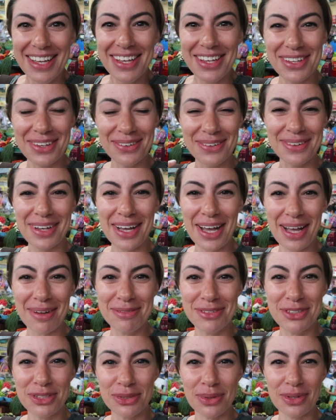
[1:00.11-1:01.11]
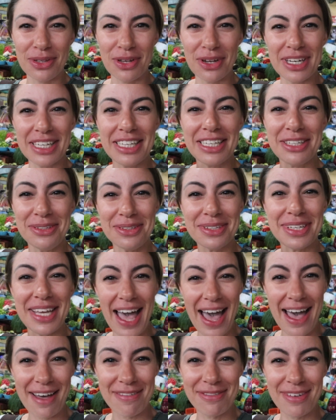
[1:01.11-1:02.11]
you'll come to a lot of little
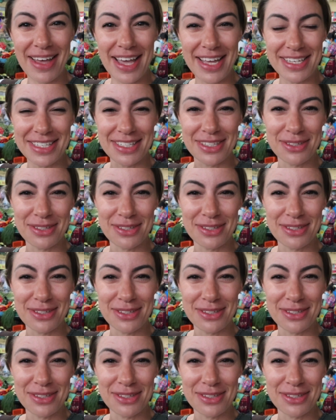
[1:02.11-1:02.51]
cafes